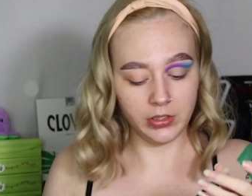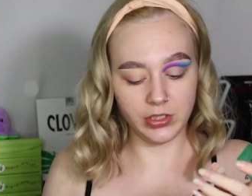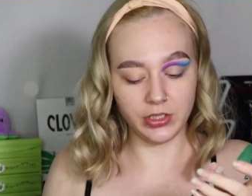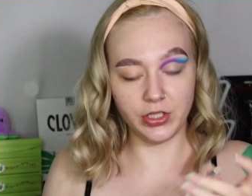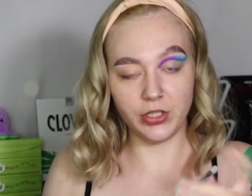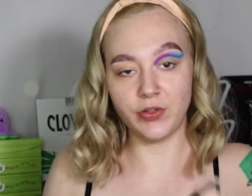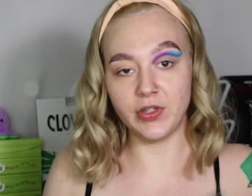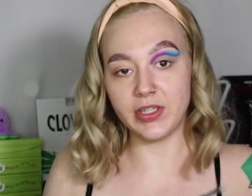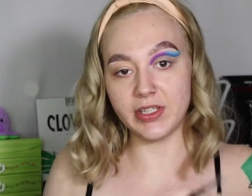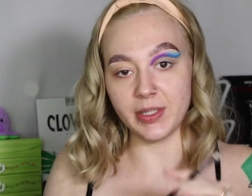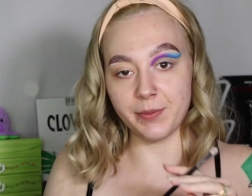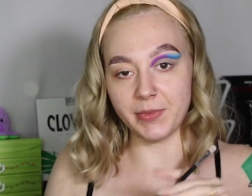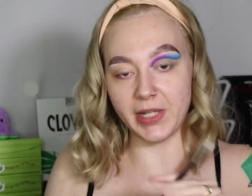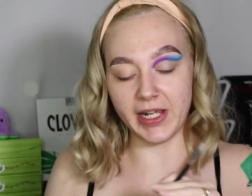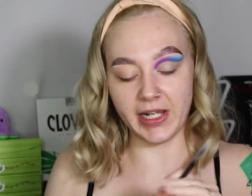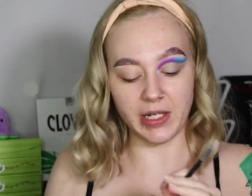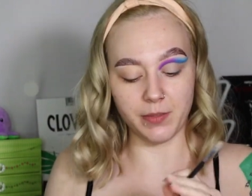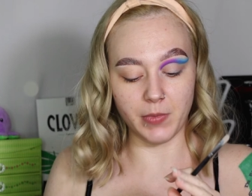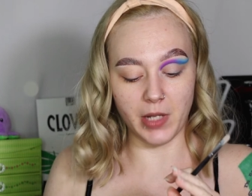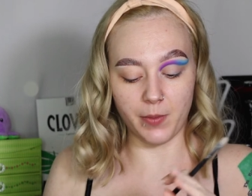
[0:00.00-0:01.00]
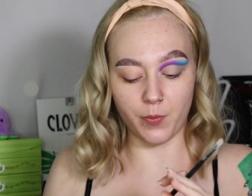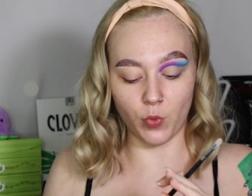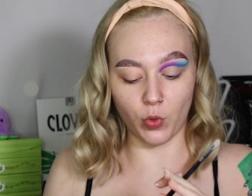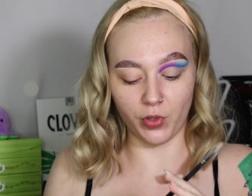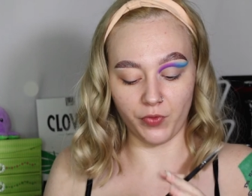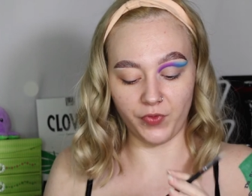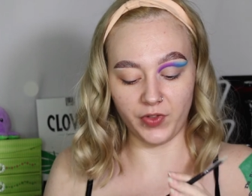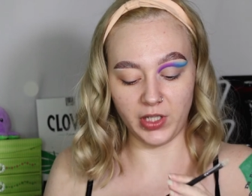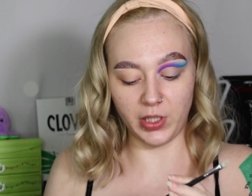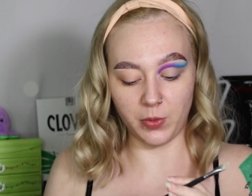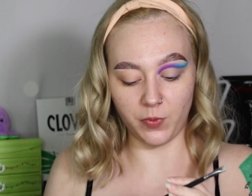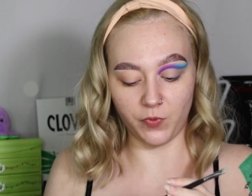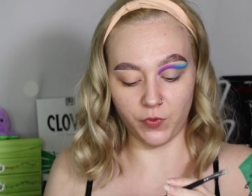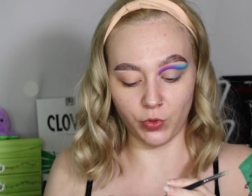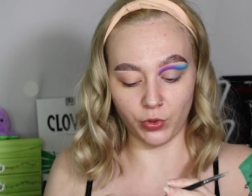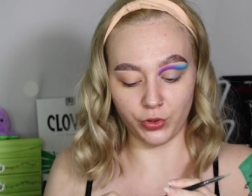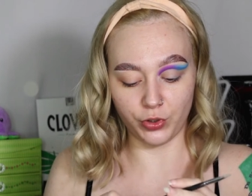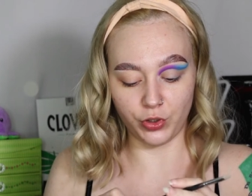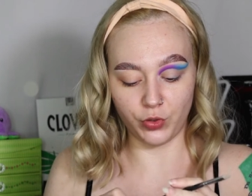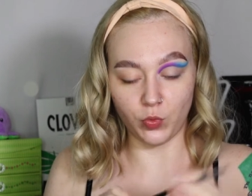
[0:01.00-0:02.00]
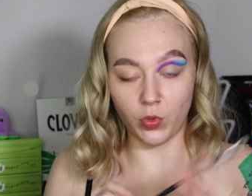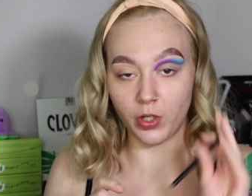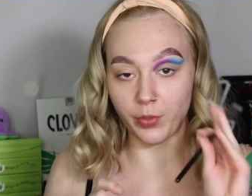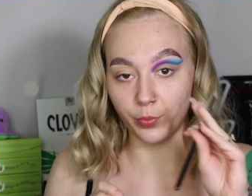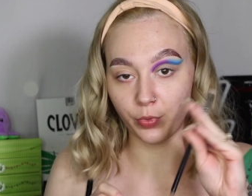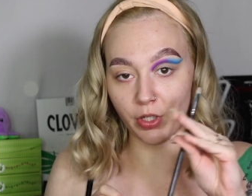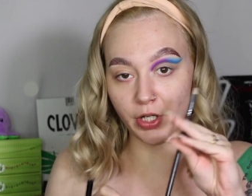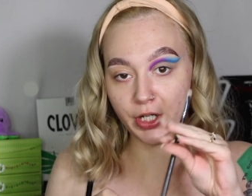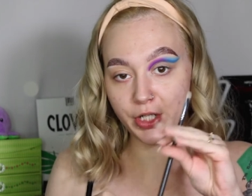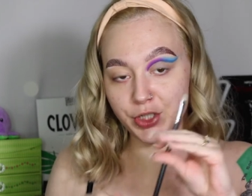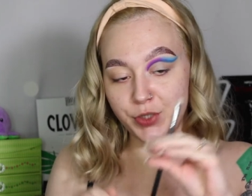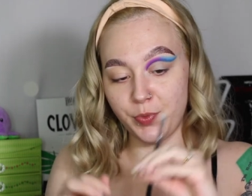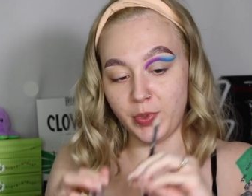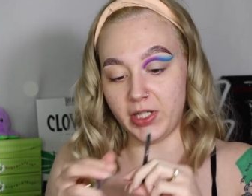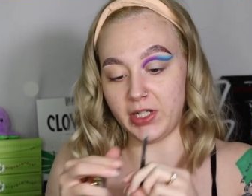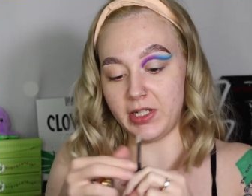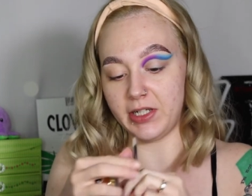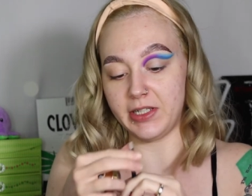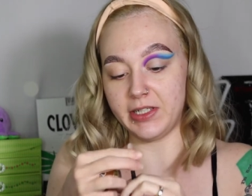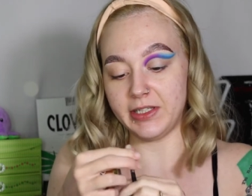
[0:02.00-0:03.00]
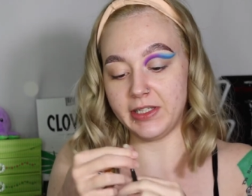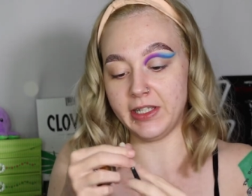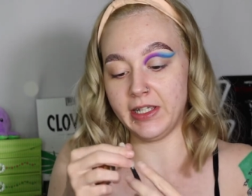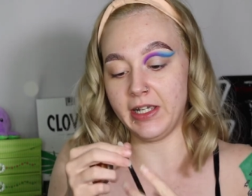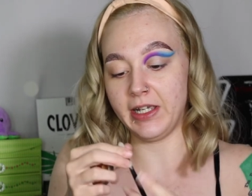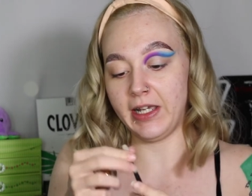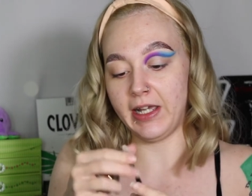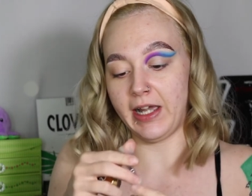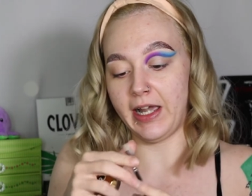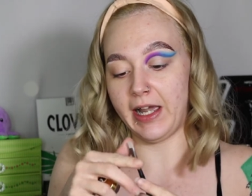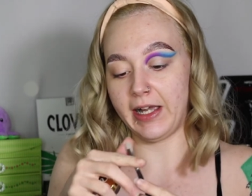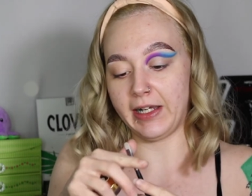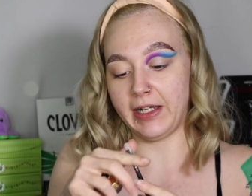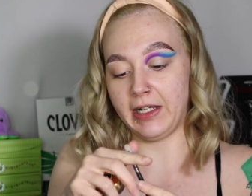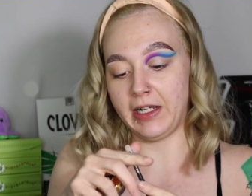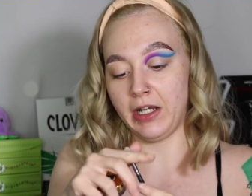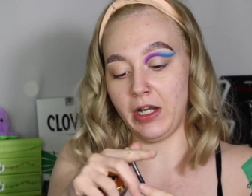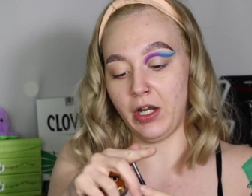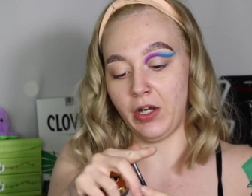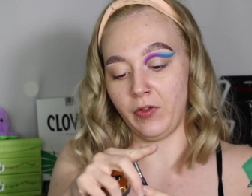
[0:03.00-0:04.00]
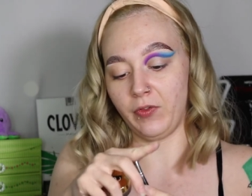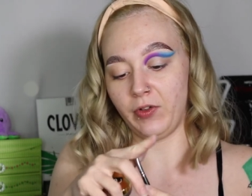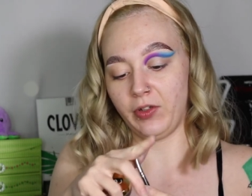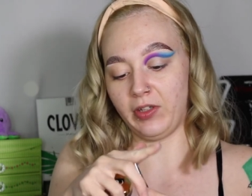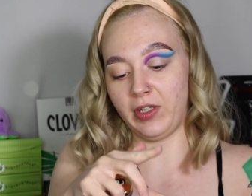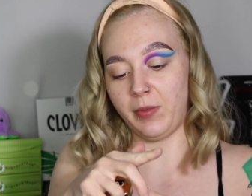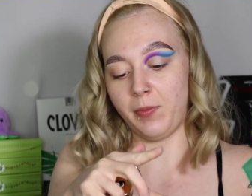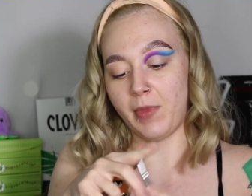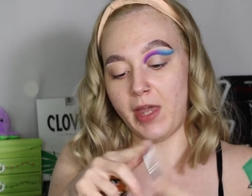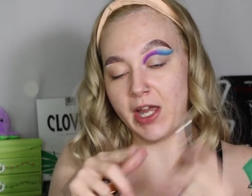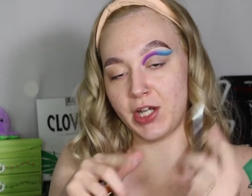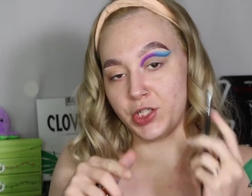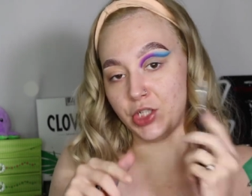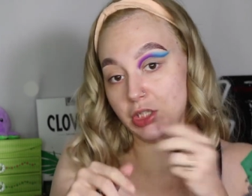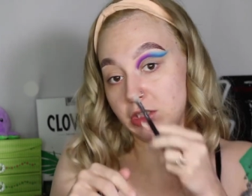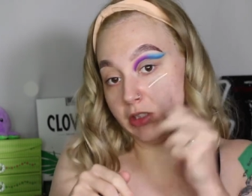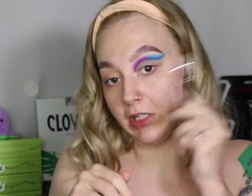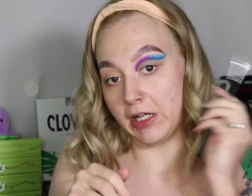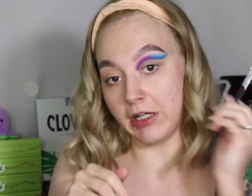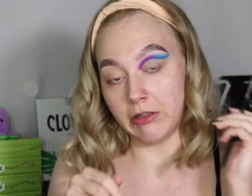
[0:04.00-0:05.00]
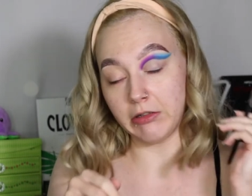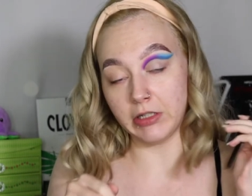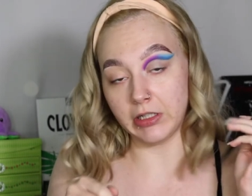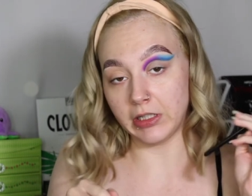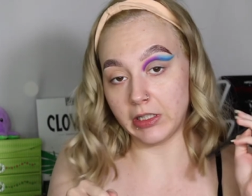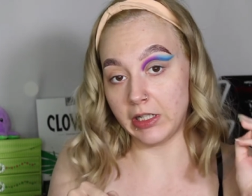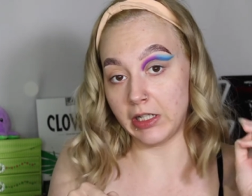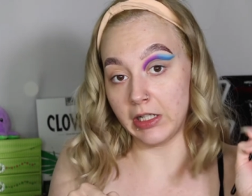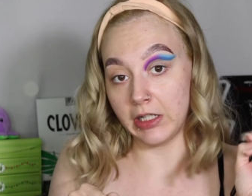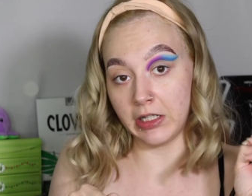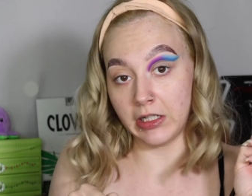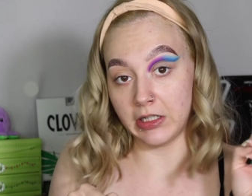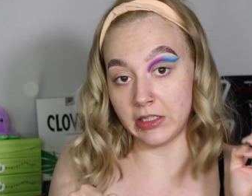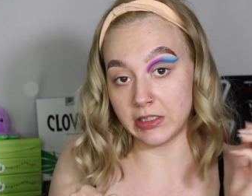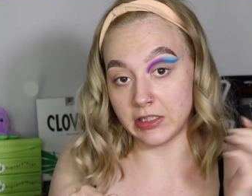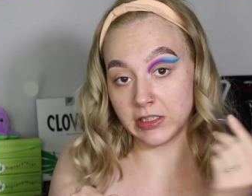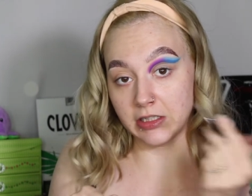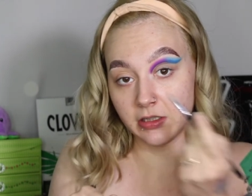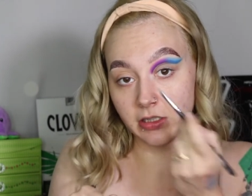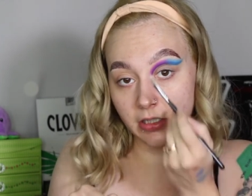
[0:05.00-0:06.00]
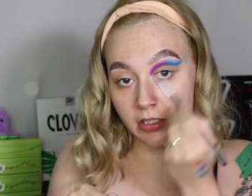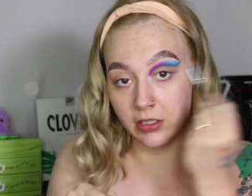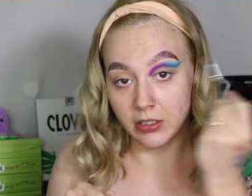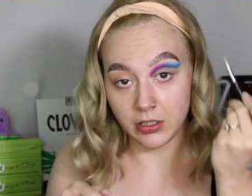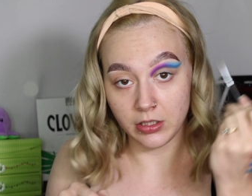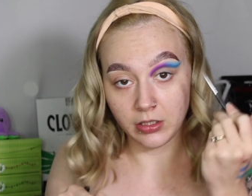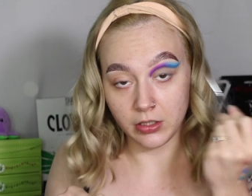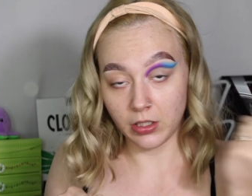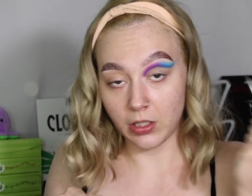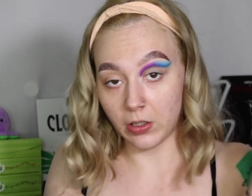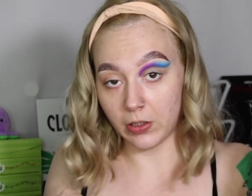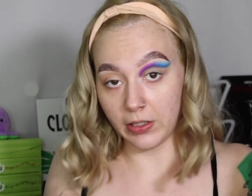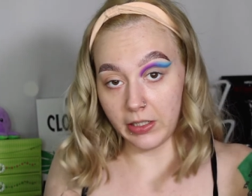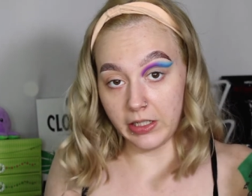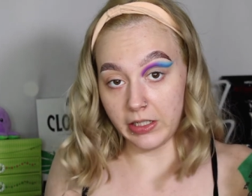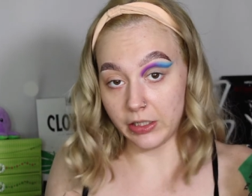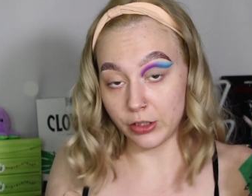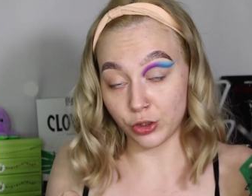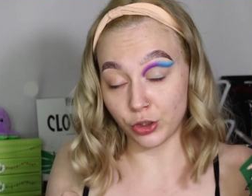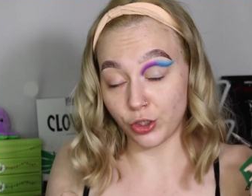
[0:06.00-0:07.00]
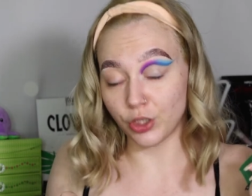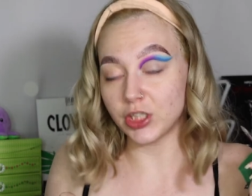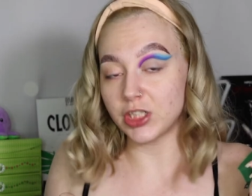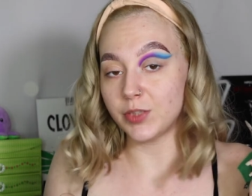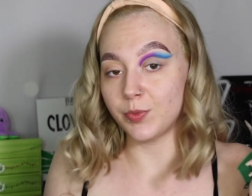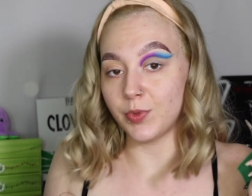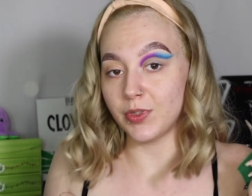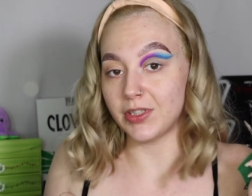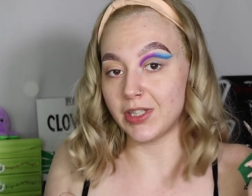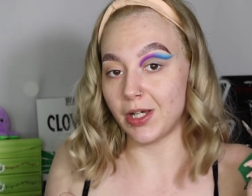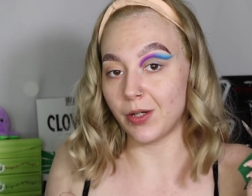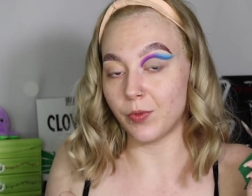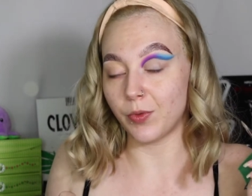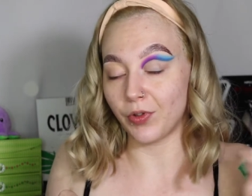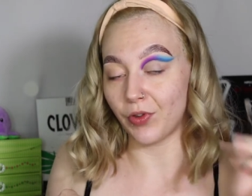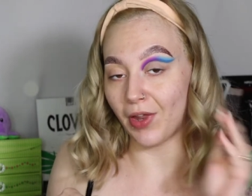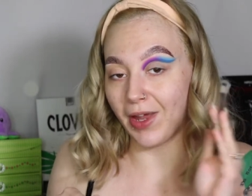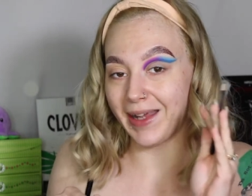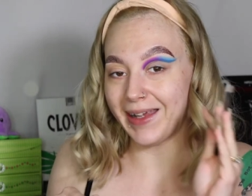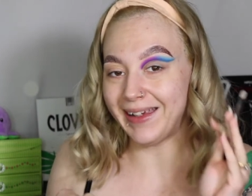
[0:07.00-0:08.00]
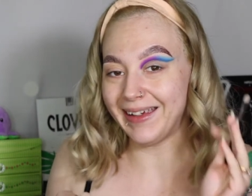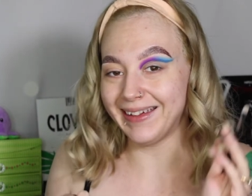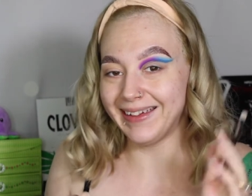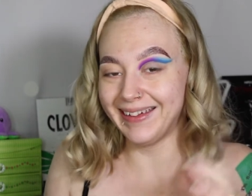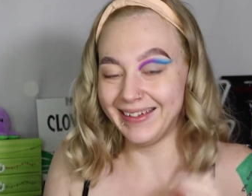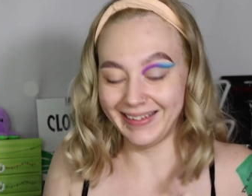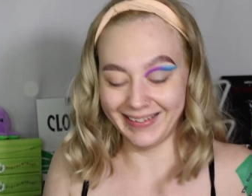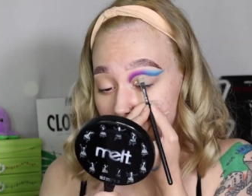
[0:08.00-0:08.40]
To do this, I'm taking my Morphe M four twenty-one brush because I can really mash it down and get it as clean and crisp as I would like.